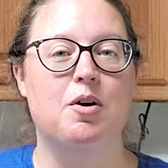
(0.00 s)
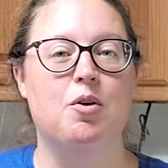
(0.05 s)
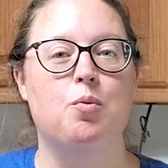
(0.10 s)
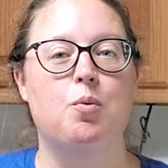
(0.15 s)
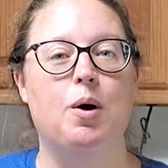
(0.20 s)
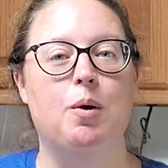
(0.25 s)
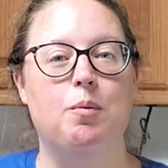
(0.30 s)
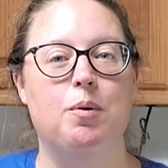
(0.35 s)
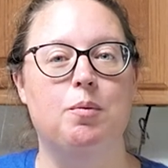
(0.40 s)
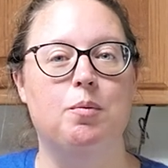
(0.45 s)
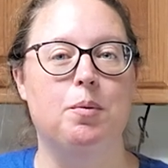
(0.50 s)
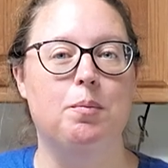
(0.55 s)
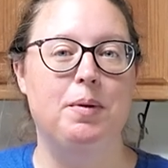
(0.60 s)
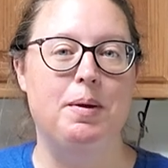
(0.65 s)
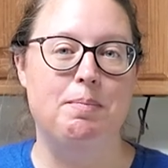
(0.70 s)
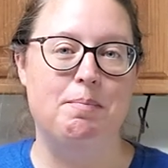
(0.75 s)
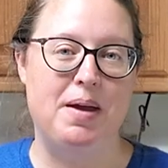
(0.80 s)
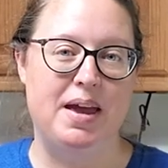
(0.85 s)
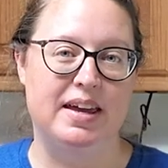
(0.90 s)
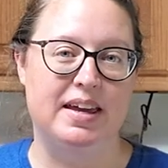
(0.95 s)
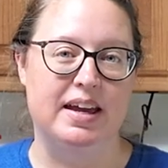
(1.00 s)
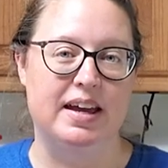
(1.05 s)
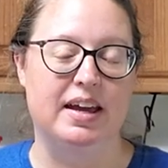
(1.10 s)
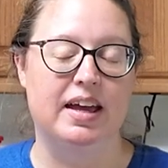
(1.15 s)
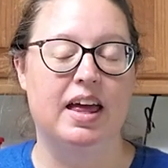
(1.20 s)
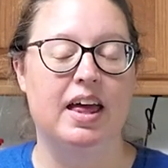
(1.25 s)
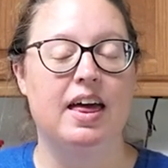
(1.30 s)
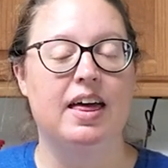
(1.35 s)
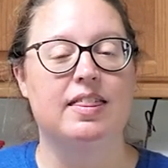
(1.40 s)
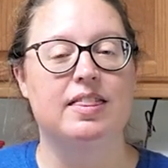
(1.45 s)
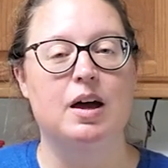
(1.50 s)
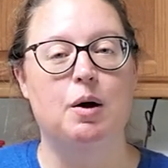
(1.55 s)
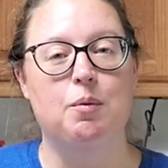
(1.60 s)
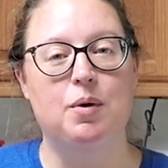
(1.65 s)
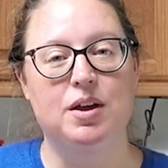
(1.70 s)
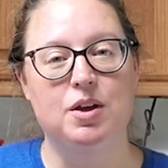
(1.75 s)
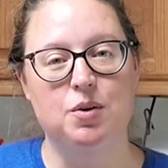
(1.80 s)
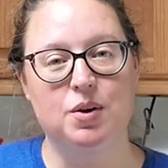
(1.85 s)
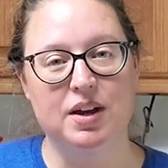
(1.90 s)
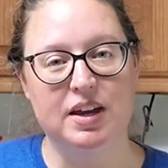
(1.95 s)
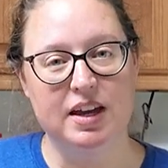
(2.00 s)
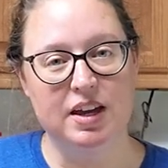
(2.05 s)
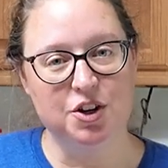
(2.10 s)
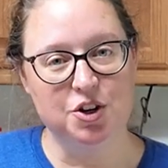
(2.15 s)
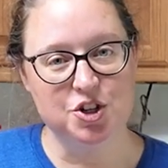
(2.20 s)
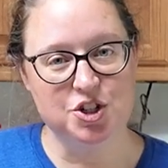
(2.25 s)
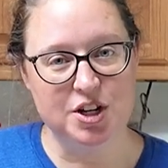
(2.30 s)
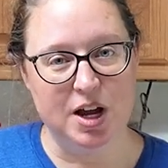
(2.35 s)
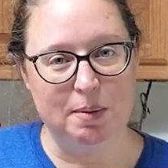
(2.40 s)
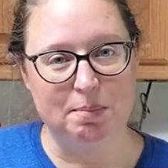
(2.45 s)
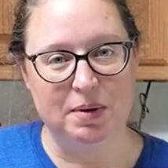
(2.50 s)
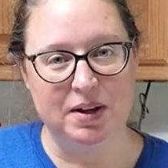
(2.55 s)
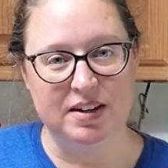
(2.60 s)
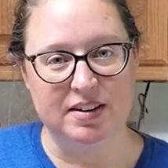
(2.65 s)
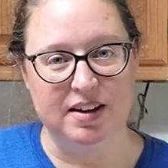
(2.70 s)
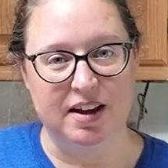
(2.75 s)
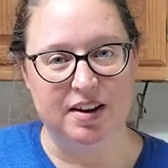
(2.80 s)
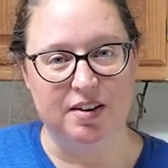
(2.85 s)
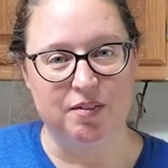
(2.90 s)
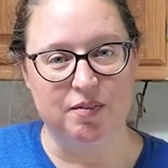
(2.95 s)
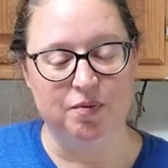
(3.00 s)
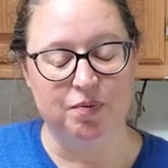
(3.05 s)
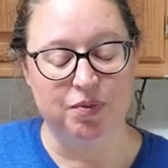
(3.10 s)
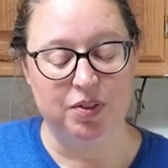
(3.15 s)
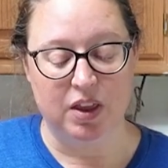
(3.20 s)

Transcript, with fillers: of what we will be making. That way, you can get your shopping done.